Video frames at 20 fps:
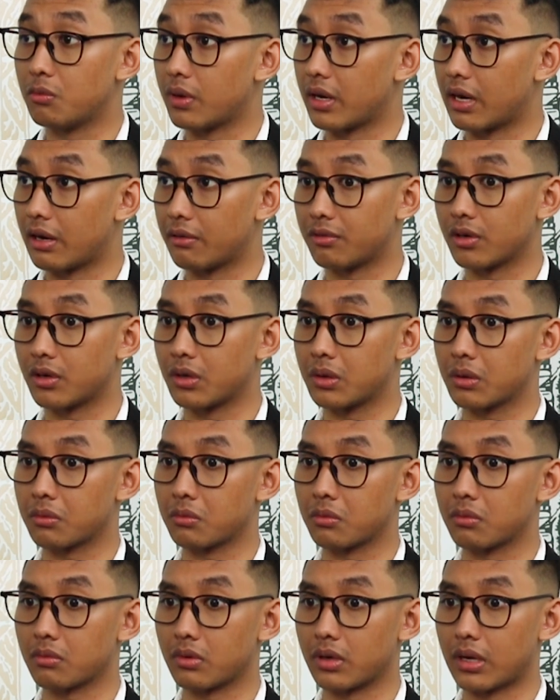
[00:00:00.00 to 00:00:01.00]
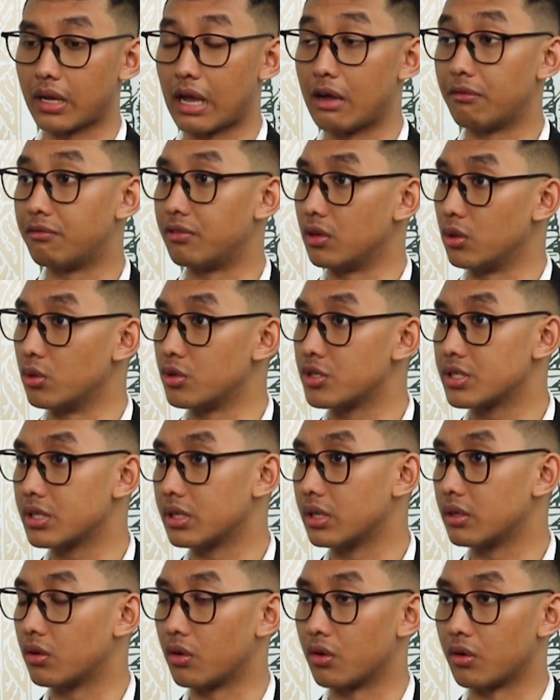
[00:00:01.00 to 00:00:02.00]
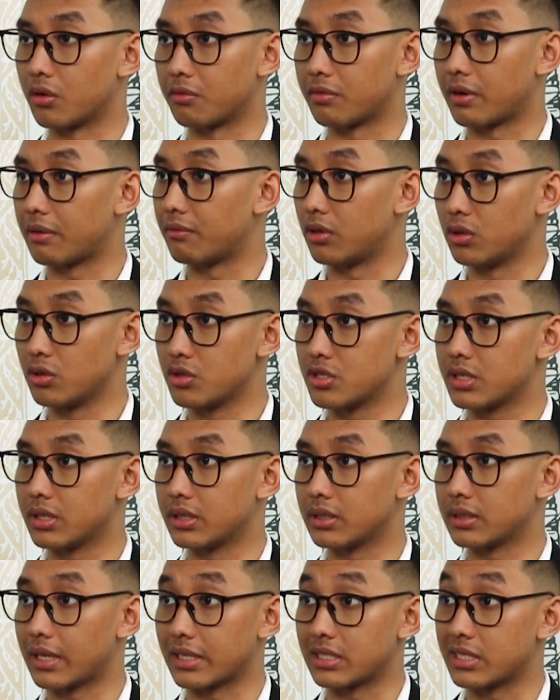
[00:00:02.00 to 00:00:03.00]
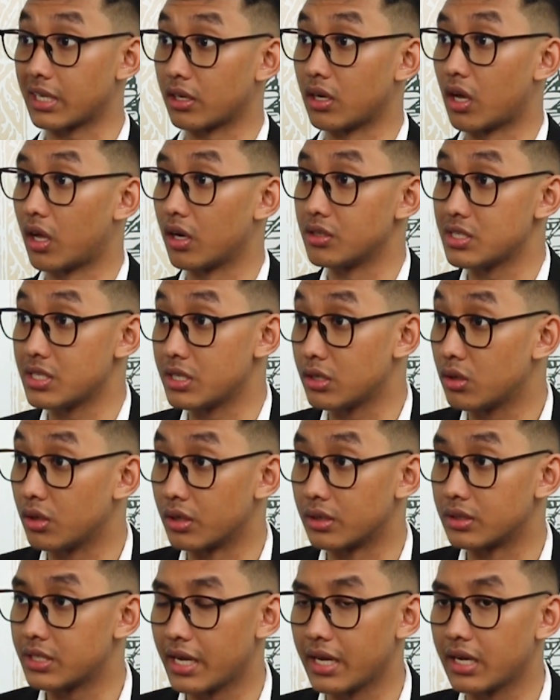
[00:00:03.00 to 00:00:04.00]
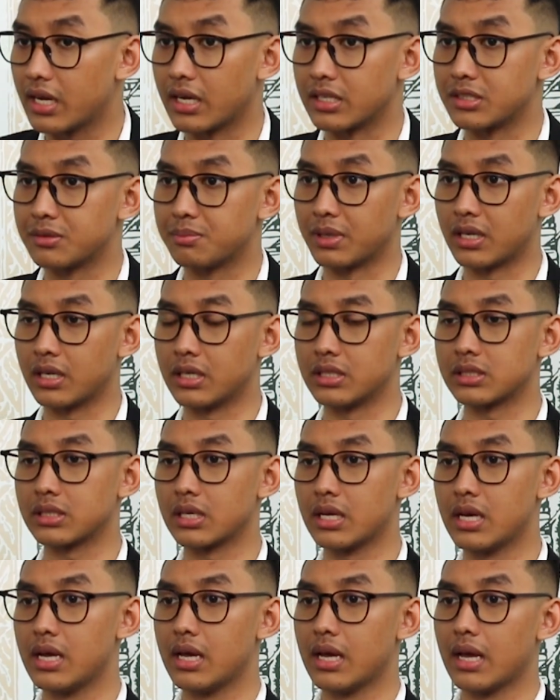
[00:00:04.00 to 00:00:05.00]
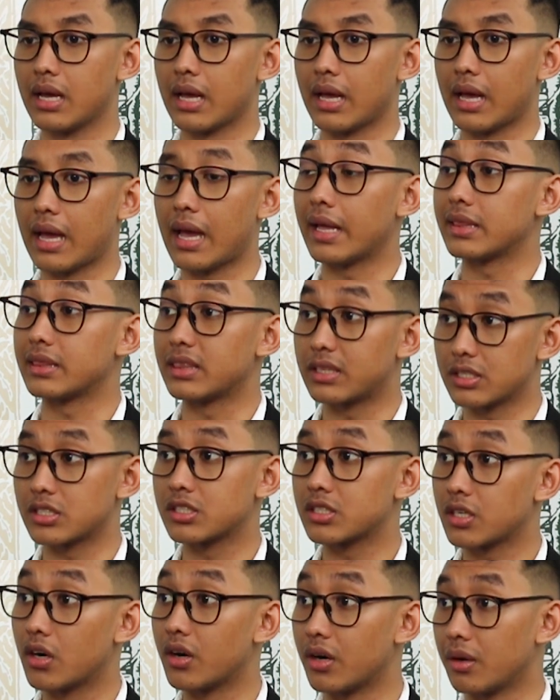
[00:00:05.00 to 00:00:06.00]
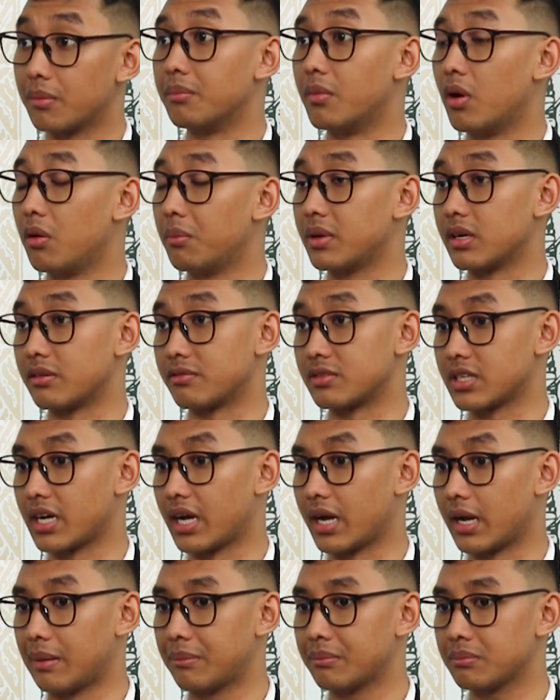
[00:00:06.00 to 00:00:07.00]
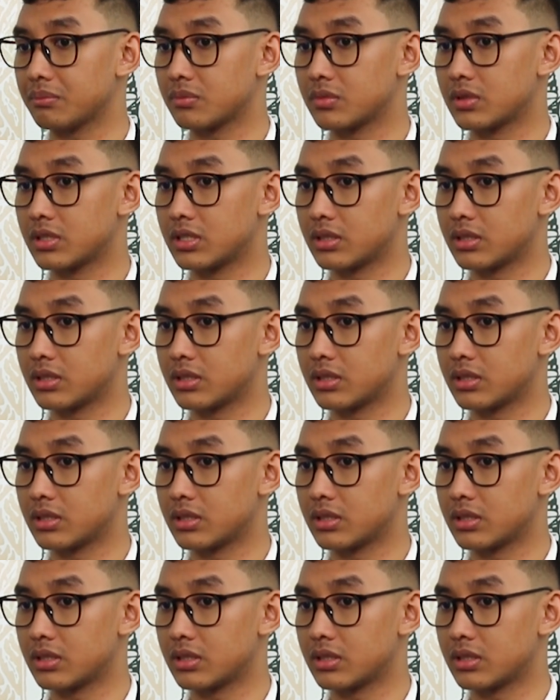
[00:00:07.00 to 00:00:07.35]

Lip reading: whatever evolution or revolution that technology could take us, because at this current moment of time,